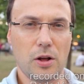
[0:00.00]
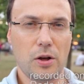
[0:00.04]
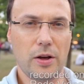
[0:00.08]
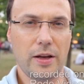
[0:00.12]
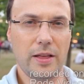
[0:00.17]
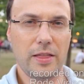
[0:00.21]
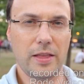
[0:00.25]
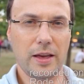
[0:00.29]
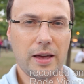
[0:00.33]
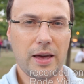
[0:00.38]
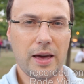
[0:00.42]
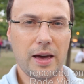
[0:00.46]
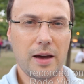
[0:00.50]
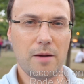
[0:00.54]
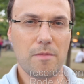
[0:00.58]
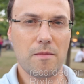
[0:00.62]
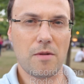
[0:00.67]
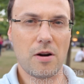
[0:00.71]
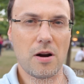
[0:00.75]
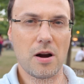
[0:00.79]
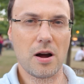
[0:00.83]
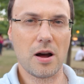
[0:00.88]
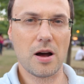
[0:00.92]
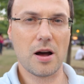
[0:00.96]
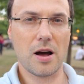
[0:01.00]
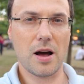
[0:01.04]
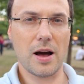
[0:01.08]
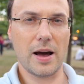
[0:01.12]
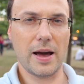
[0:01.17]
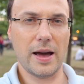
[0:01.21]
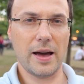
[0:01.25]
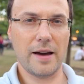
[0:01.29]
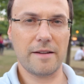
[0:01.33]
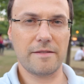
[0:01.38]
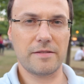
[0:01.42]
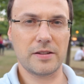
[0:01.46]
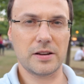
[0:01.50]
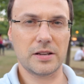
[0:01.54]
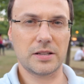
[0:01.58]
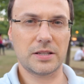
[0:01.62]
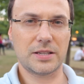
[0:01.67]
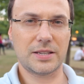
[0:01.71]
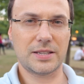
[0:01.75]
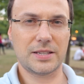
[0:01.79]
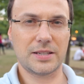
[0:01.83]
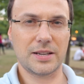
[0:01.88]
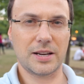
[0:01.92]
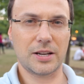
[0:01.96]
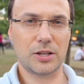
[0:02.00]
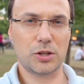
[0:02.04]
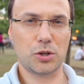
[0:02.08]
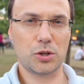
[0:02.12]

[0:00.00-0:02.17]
in the camera I have it set